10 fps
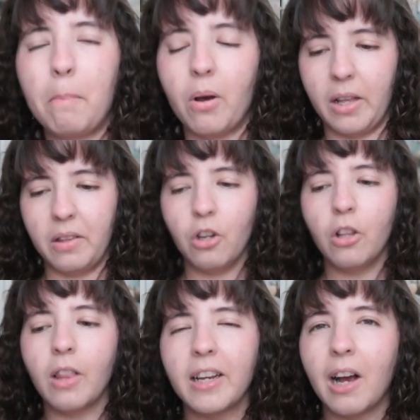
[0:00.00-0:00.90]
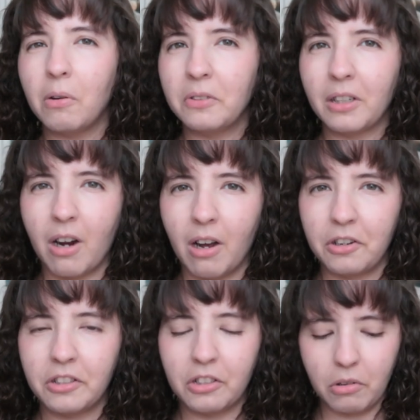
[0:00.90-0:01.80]
but I didn't like how the
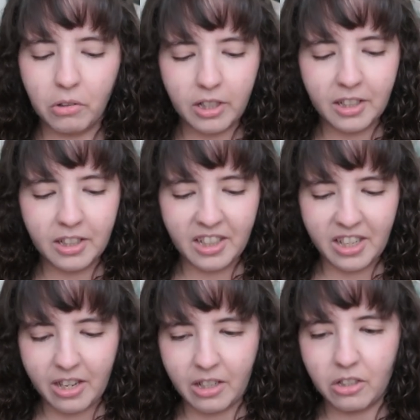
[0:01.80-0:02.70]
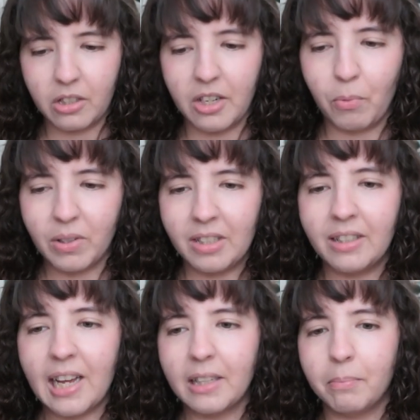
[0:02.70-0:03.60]
colors look. It
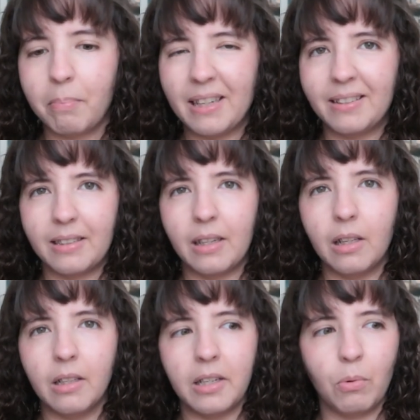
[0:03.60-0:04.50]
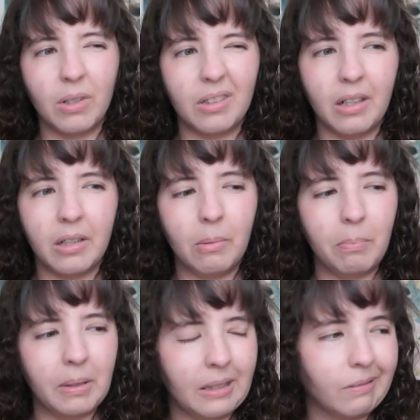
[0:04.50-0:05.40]
wasn't that pastel, it was a little
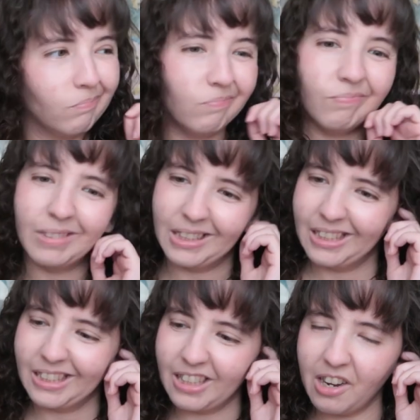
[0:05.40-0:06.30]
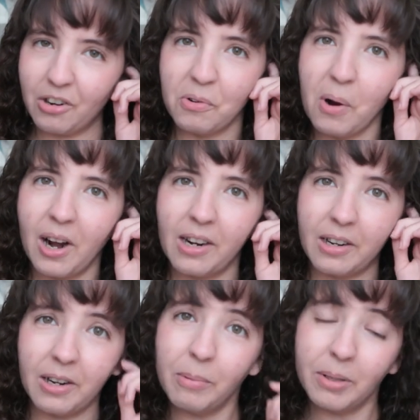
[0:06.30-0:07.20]
bit, I don't know, a
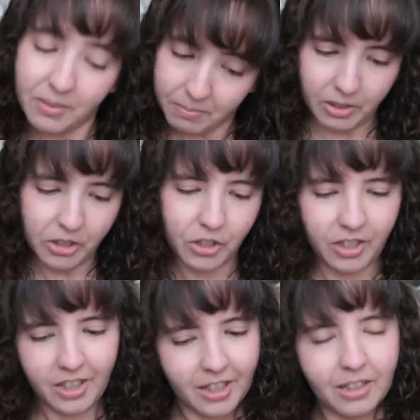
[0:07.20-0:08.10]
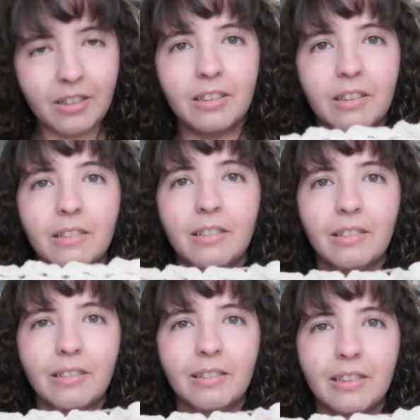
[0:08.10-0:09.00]
little bit too much.
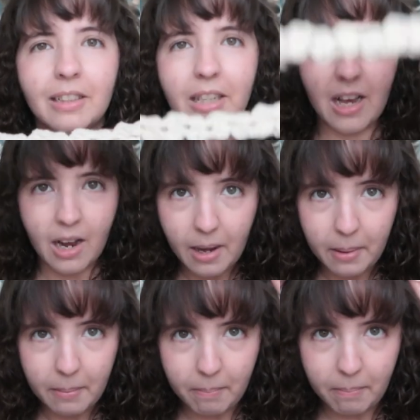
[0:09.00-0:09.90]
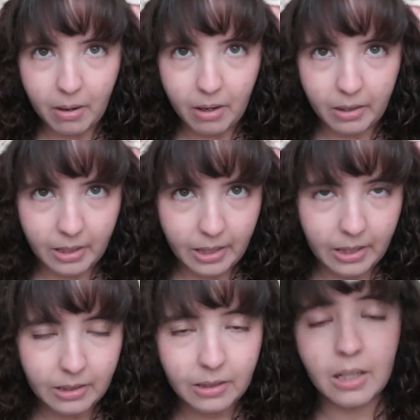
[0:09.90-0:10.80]
So yeah, but it
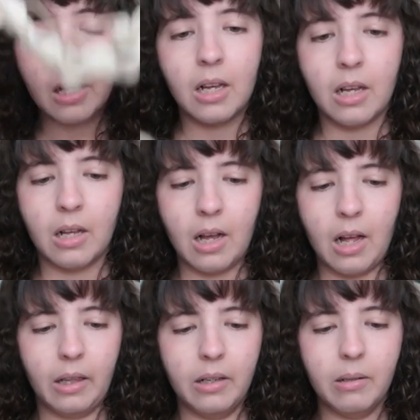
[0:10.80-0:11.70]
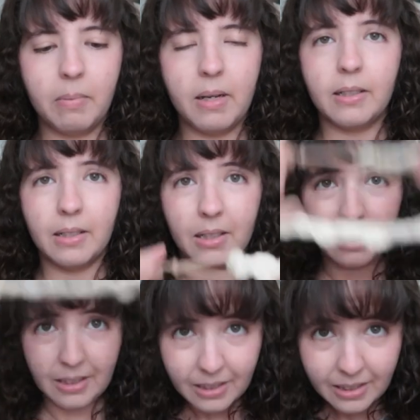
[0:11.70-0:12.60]
is a little bit
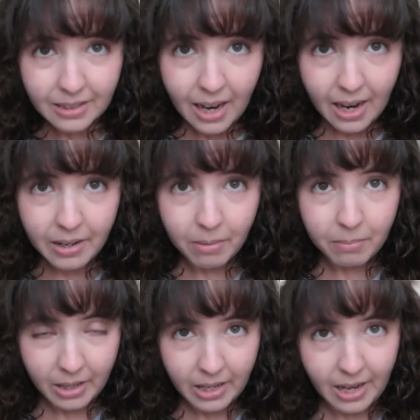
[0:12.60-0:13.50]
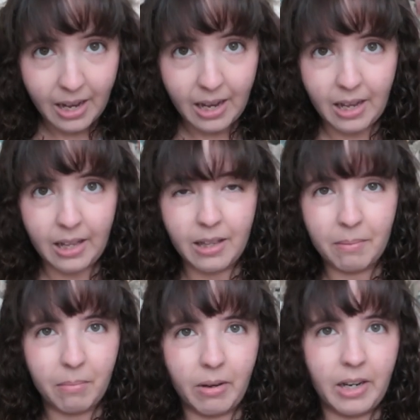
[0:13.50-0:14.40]
tight on my head,
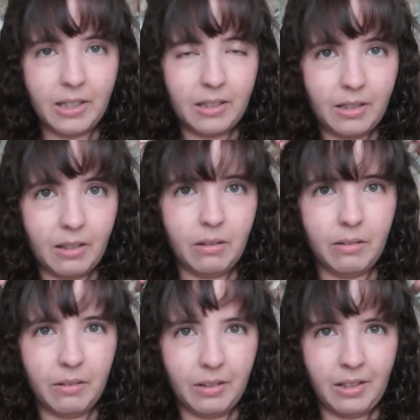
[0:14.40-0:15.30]
but it still